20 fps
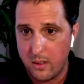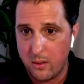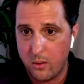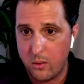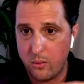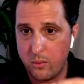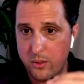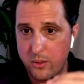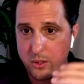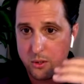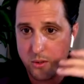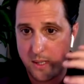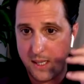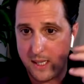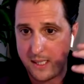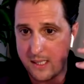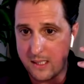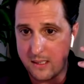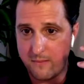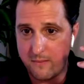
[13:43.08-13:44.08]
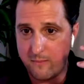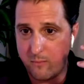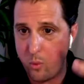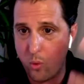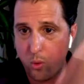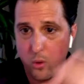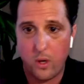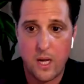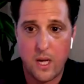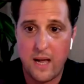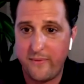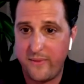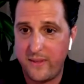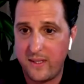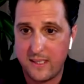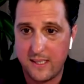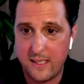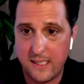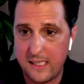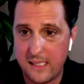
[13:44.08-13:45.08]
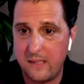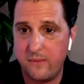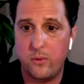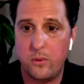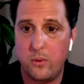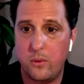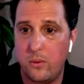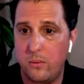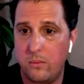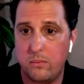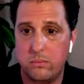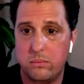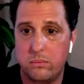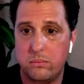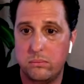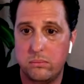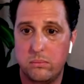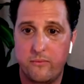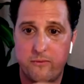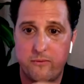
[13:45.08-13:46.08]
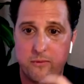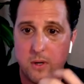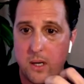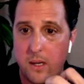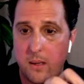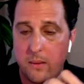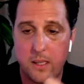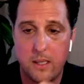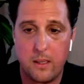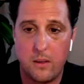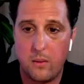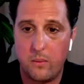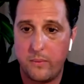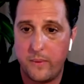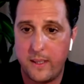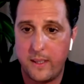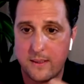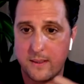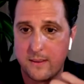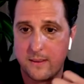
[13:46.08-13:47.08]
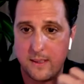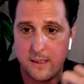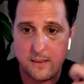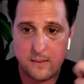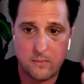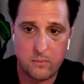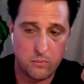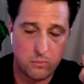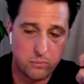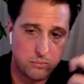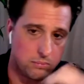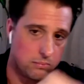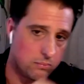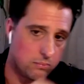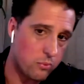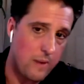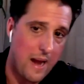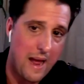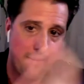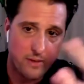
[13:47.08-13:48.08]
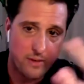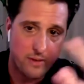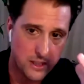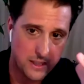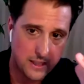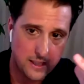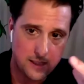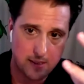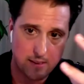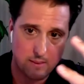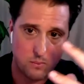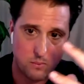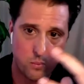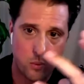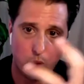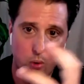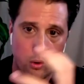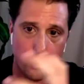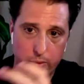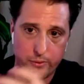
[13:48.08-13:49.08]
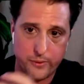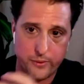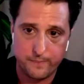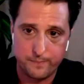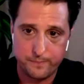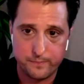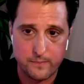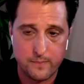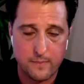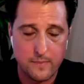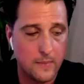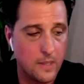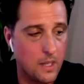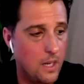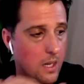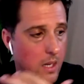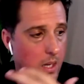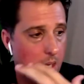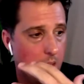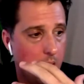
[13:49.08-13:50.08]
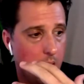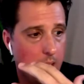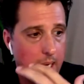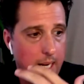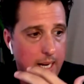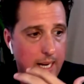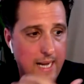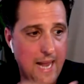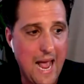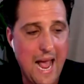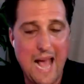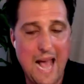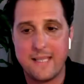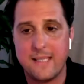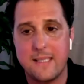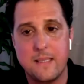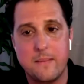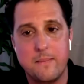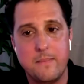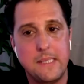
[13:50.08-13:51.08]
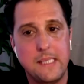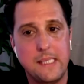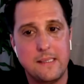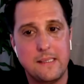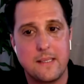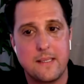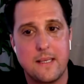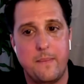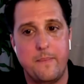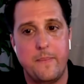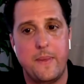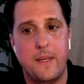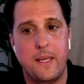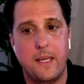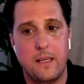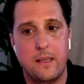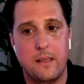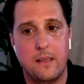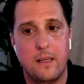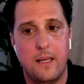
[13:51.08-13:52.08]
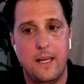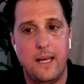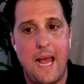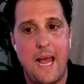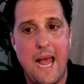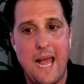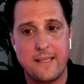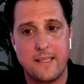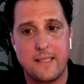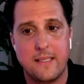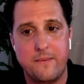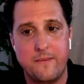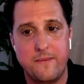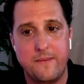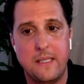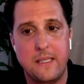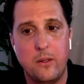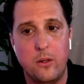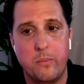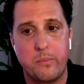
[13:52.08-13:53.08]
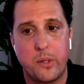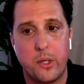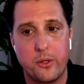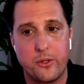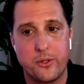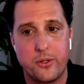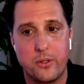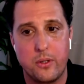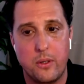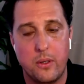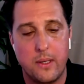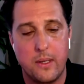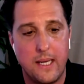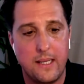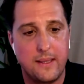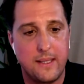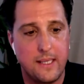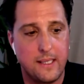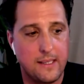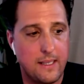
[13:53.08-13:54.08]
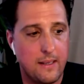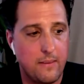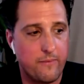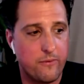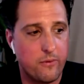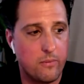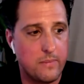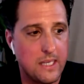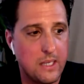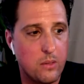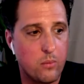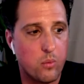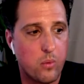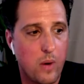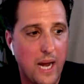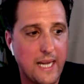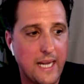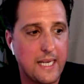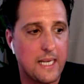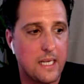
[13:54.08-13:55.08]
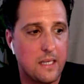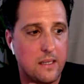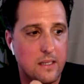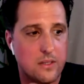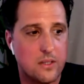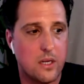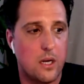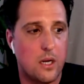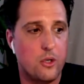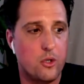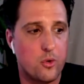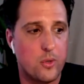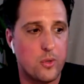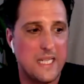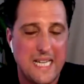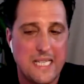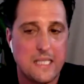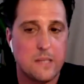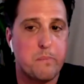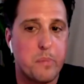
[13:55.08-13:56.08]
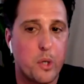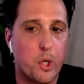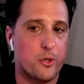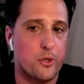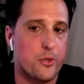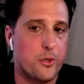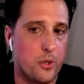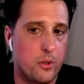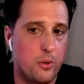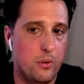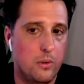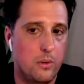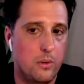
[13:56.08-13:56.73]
who's trying to ward off this evil from, you know, that's ravaging his world, it has to mean something. It has to feel personal. And I think that for me, writing in this country, it's personal.